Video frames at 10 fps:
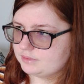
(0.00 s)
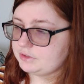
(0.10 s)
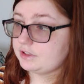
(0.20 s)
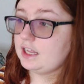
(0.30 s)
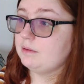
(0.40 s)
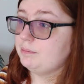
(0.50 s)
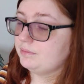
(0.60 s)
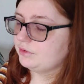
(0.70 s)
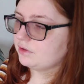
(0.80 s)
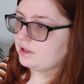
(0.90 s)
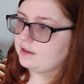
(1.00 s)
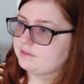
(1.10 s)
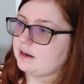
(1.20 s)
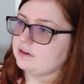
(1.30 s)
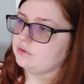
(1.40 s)
there's a lot there's there was a lot of
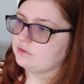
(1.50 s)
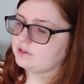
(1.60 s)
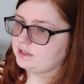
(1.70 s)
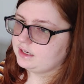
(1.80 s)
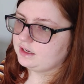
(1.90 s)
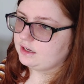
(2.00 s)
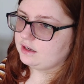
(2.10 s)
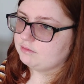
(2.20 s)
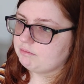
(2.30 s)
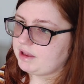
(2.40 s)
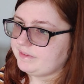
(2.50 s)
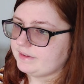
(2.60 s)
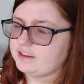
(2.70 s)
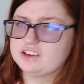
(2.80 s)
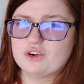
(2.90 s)
sad news. He had uh,
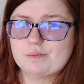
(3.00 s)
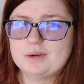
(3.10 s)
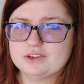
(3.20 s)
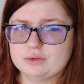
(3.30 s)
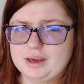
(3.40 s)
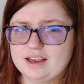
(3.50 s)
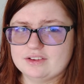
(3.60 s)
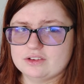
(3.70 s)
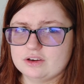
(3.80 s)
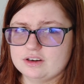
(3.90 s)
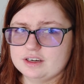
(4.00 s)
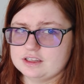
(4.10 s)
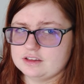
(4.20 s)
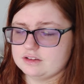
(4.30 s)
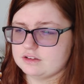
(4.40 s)
basically no muscle mass on
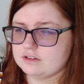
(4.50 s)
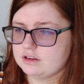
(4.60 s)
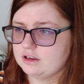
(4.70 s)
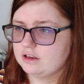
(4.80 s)
his